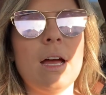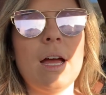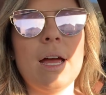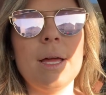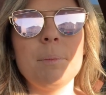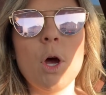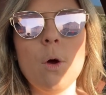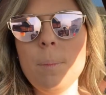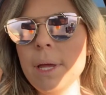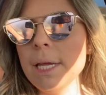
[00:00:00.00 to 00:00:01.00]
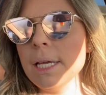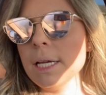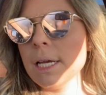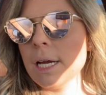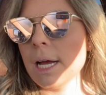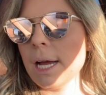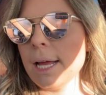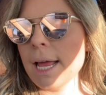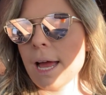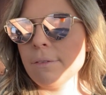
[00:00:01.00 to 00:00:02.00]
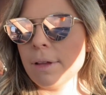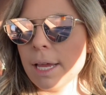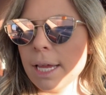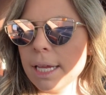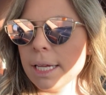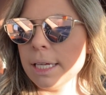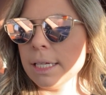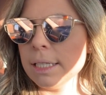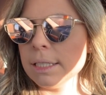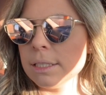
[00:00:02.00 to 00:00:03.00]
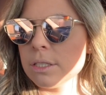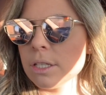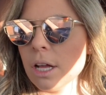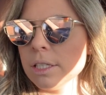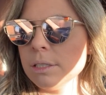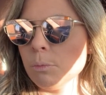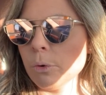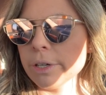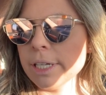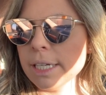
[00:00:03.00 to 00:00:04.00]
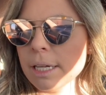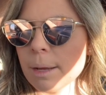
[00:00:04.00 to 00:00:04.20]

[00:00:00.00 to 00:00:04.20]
I'm hoping I have a solid morning.